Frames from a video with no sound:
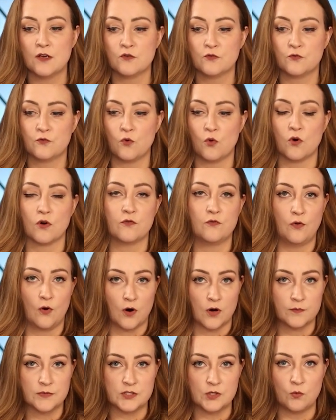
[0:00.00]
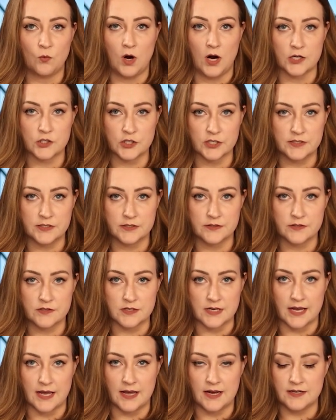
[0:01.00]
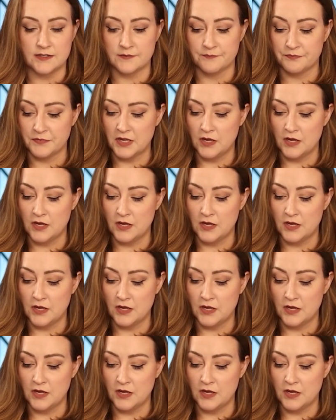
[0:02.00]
for farms in Washington state,